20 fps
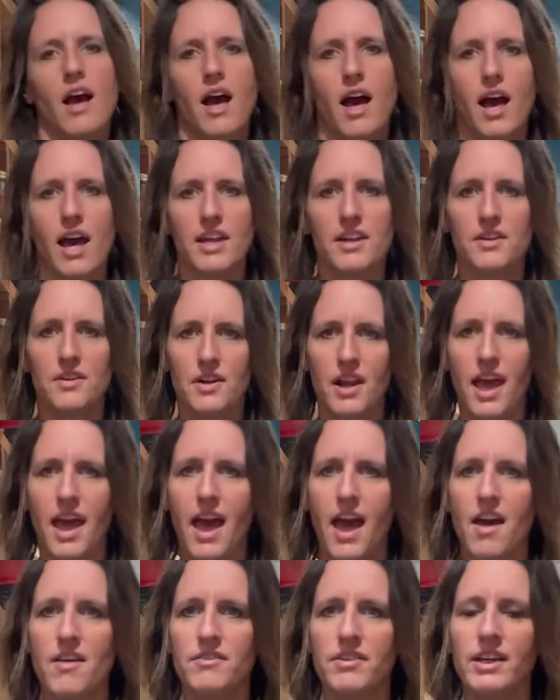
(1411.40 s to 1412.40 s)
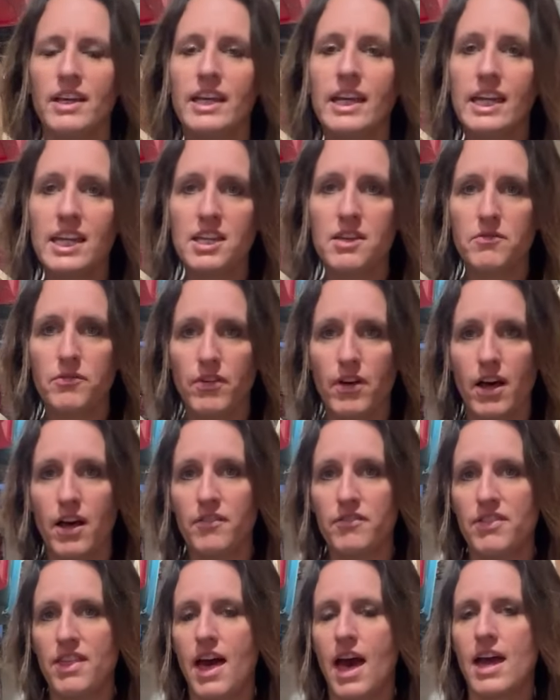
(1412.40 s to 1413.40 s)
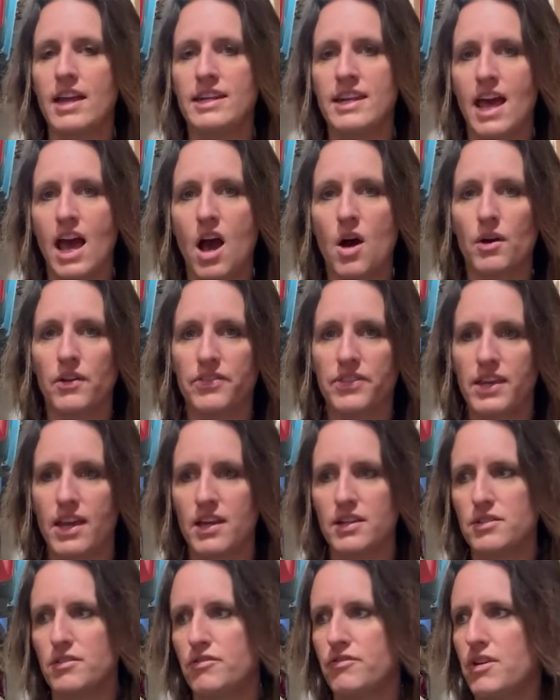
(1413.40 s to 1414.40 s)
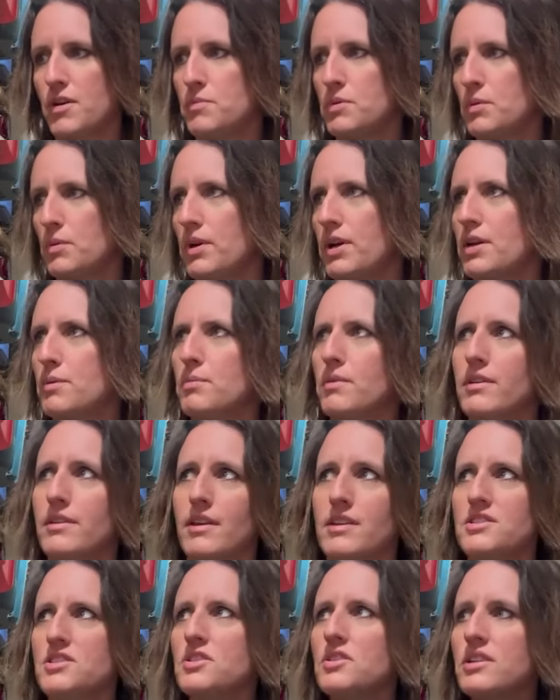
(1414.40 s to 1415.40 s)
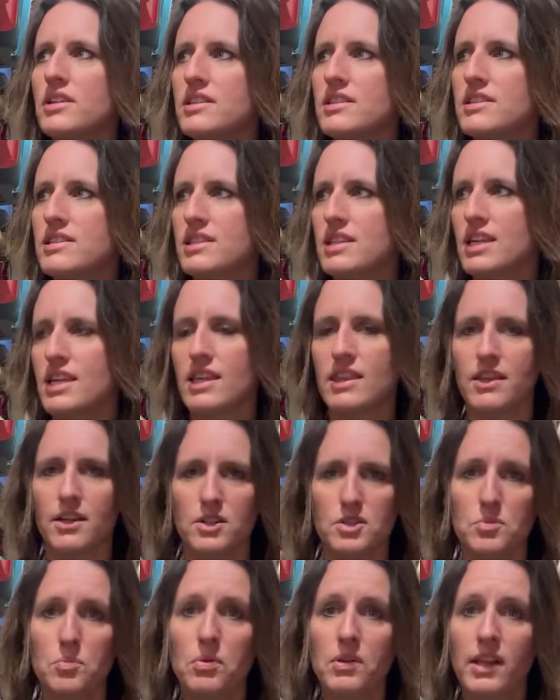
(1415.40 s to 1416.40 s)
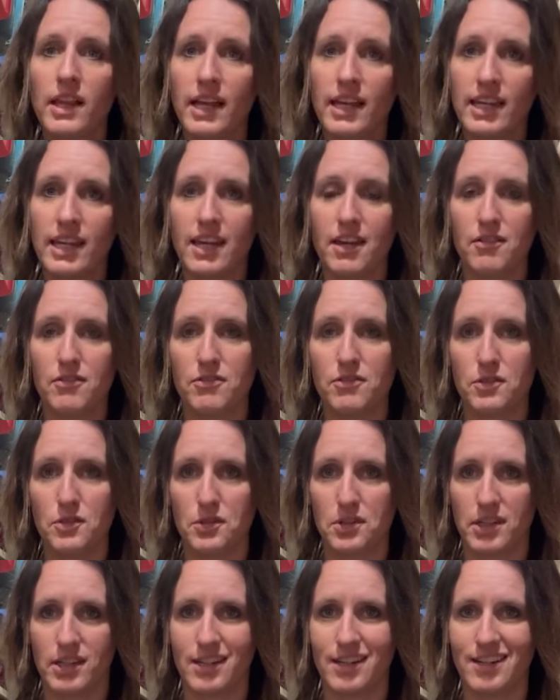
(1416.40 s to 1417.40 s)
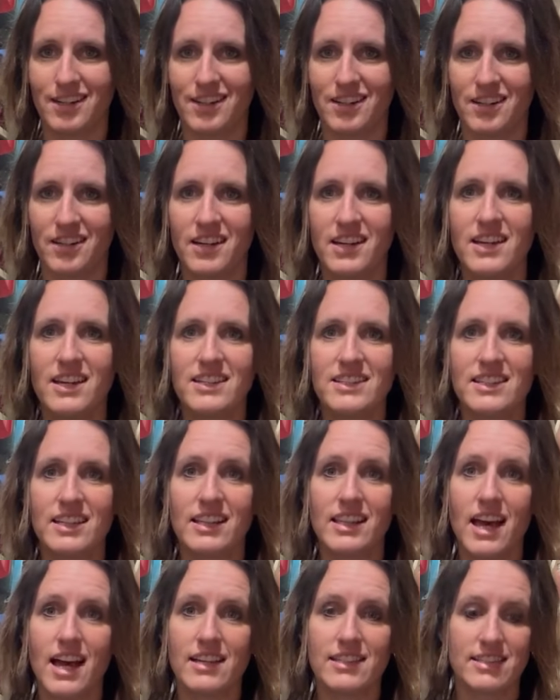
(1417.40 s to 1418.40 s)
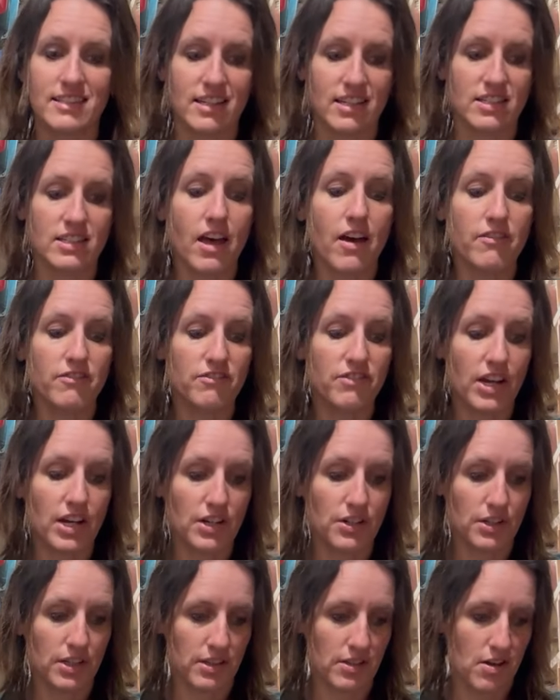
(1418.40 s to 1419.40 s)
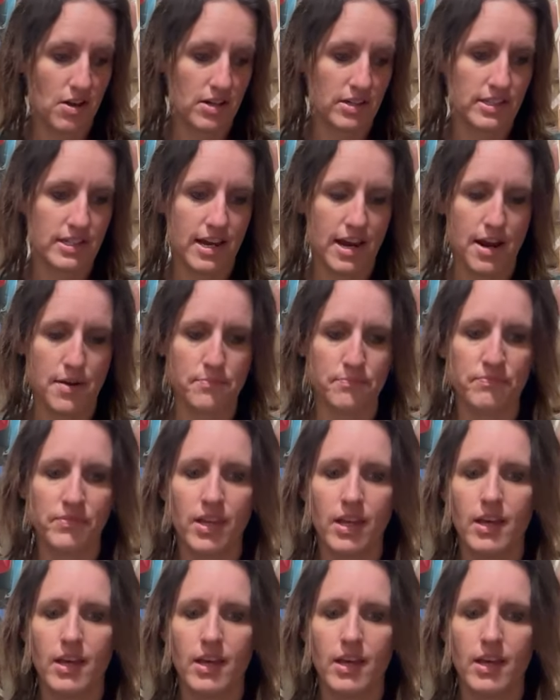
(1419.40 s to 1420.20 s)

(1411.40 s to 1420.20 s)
I don't have any of that now at the end of February, but as you can see, there's plenty of food in here to last us a very long time.